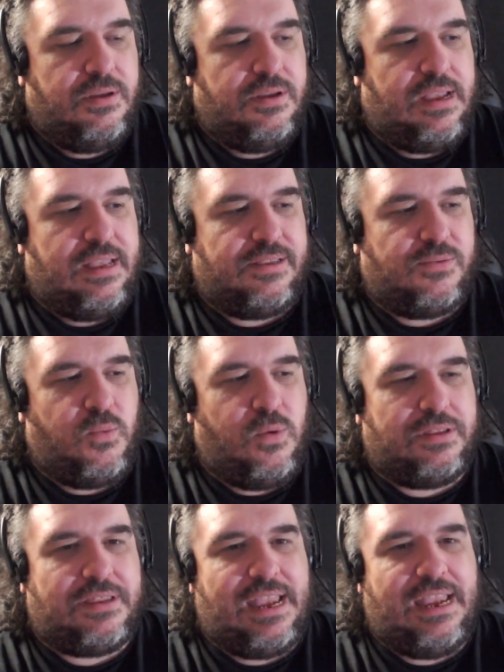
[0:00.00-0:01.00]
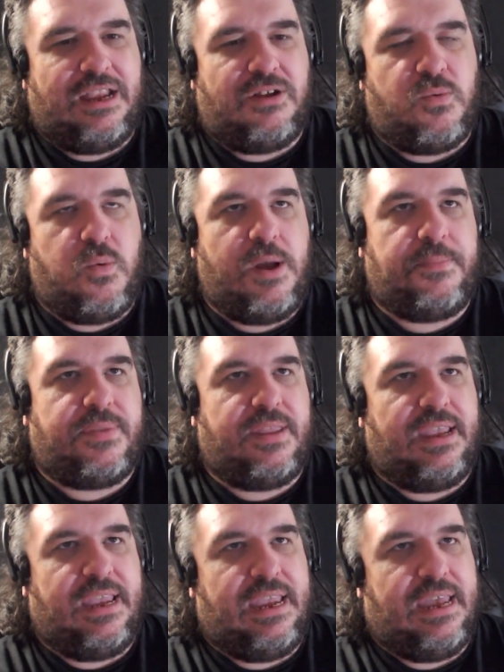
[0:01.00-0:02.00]
Is what they equip
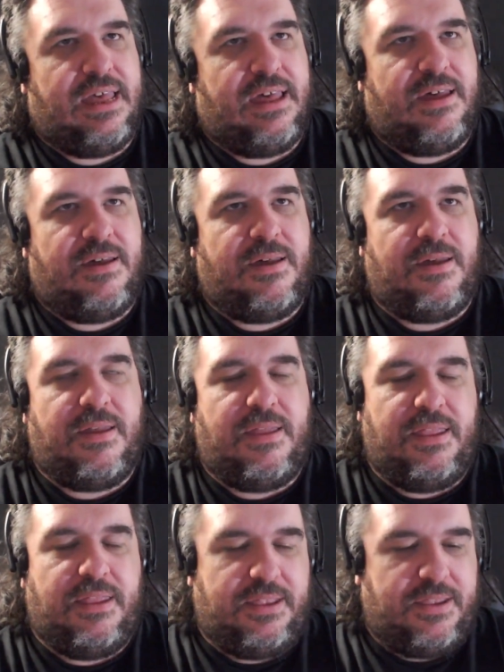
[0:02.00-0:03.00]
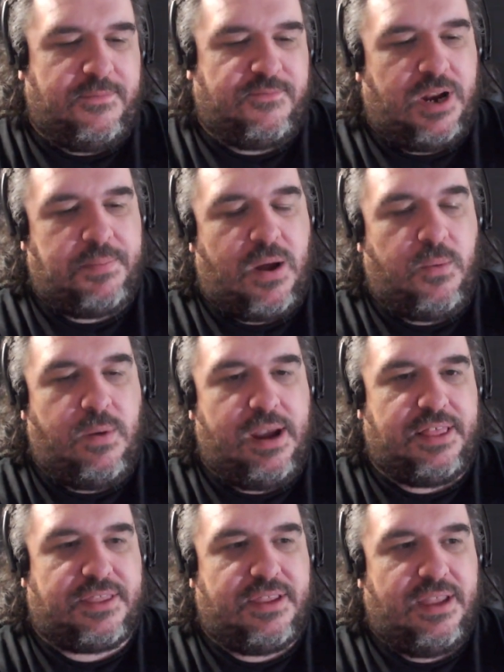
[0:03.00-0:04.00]
the runabout
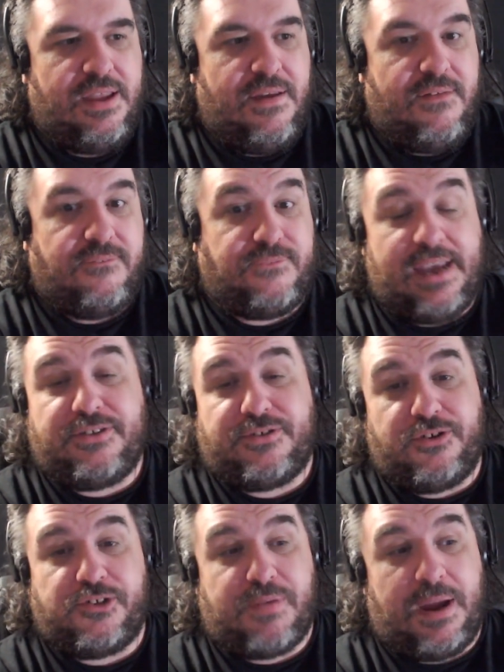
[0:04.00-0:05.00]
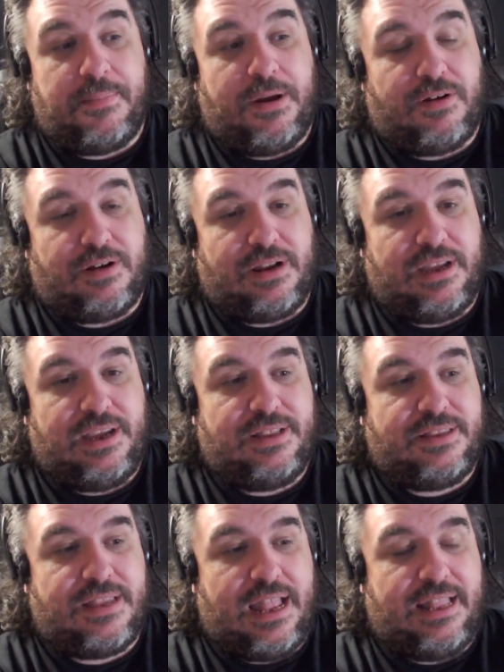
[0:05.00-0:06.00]
with phasers primarily.
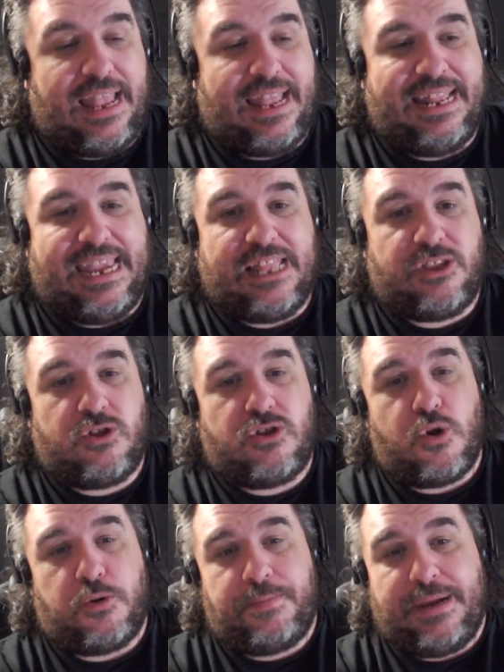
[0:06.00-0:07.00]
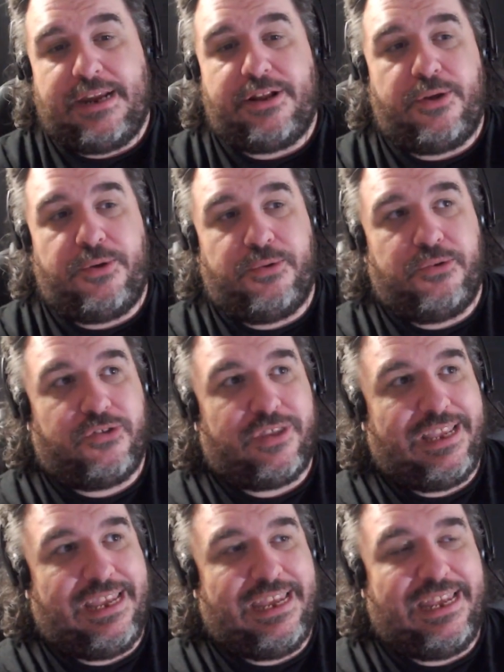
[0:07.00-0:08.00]
They get torpedoes
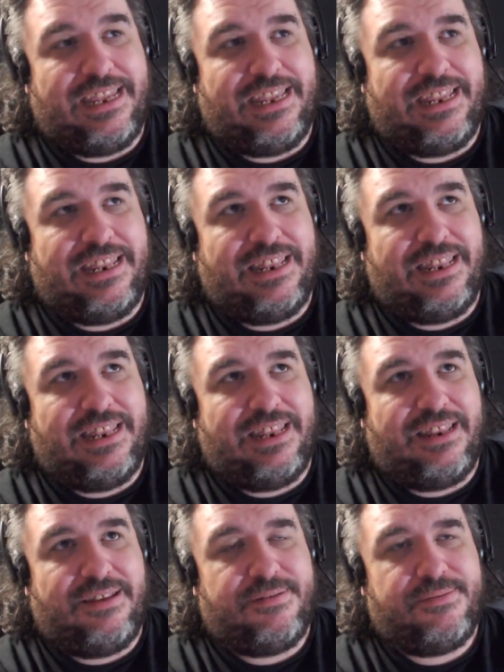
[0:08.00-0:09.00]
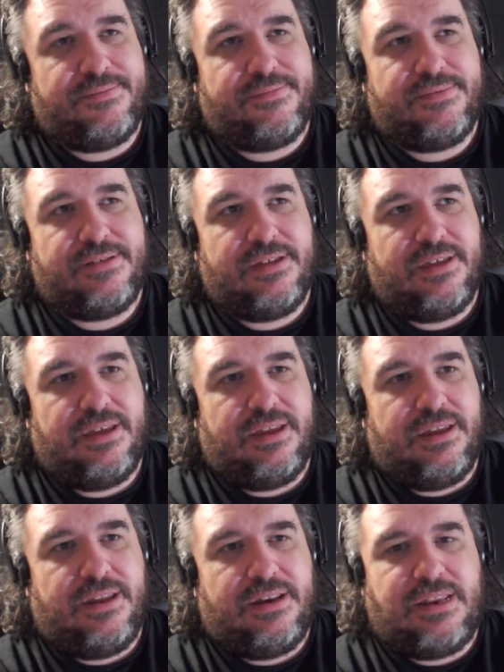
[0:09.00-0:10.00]
in
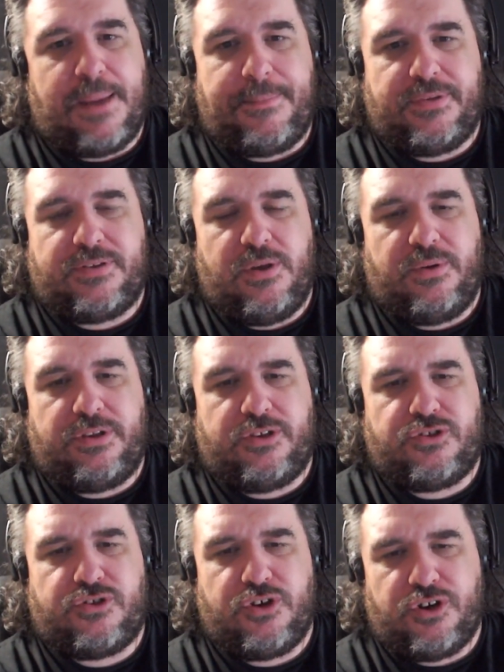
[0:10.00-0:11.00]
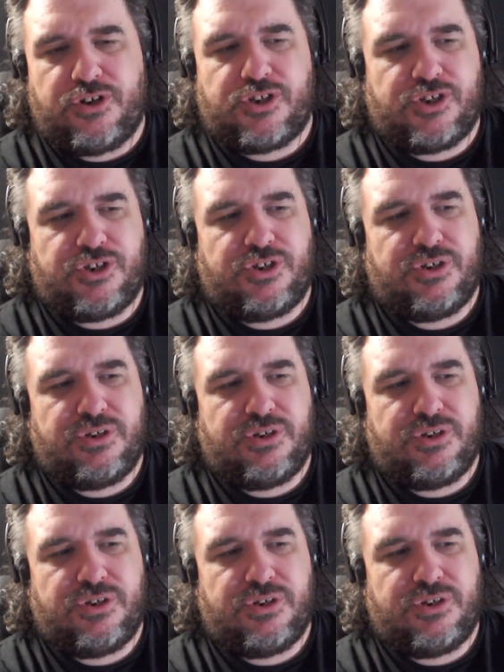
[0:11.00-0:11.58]
the episode The Search.